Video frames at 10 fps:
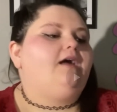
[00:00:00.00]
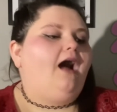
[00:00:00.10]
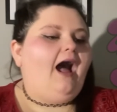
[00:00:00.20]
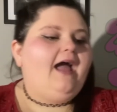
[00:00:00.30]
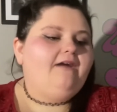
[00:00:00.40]

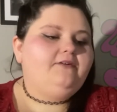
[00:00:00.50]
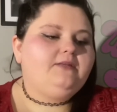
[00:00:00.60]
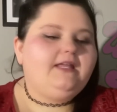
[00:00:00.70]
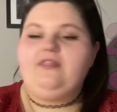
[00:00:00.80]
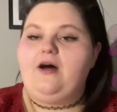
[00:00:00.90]
I haven't
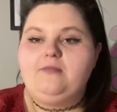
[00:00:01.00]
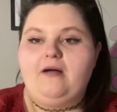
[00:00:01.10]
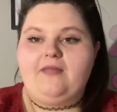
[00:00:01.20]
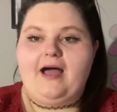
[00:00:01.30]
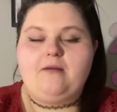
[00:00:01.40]
really thought
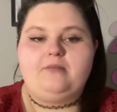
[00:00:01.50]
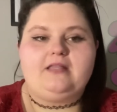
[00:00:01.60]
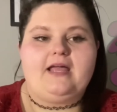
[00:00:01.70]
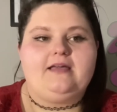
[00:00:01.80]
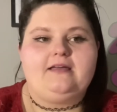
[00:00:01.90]
about that, but
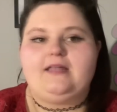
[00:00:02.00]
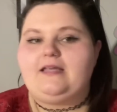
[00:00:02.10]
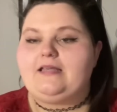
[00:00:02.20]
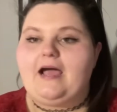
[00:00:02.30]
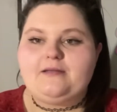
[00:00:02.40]
like getting
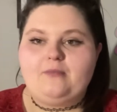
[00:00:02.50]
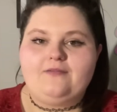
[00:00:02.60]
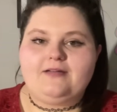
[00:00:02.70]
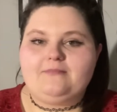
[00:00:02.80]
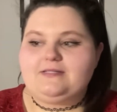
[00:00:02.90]
an item off
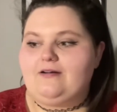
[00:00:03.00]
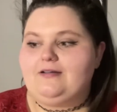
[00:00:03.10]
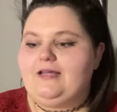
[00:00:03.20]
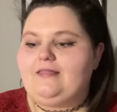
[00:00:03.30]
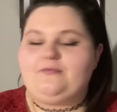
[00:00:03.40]
of Amazon
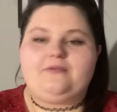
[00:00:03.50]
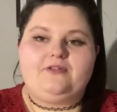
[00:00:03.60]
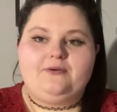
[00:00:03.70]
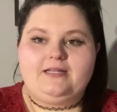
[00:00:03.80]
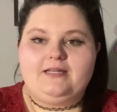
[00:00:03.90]
and then
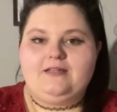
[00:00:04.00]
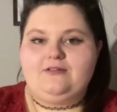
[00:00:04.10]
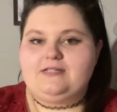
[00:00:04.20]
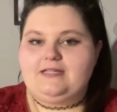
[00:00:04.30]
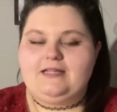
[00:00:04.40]
reviewing it,
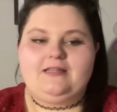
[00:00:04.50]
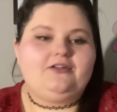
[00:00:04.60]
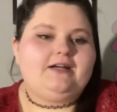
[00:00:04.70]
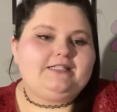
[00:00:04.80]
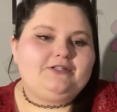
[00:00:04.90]
using it, letting you
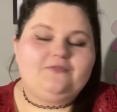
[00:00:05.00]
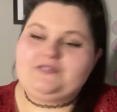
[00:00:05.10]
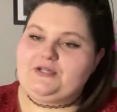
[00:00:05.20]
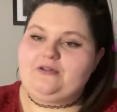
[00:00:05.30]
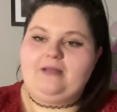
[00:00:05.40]
guys know if it's
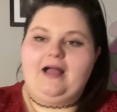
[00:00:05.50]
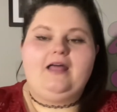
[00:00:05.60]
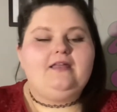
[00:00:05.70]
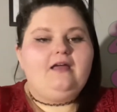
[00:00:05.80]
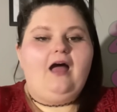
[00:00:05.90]
good or
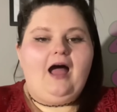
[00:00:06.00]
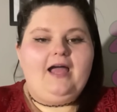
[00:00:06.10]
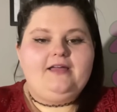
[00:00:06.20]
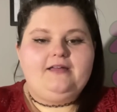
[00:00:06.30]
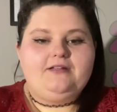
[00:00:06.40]
bad.
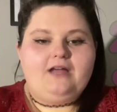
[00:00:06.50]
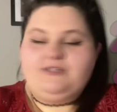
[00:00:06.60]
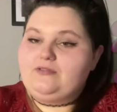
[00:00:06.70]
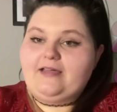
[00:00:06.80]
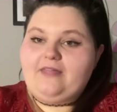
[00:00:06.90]
I
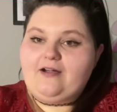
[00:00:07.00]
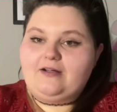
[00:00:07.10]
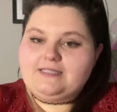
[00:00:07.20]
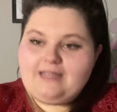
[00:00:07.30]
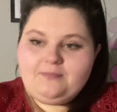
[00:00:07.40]
do like that
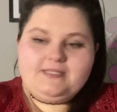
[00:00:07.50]
concept.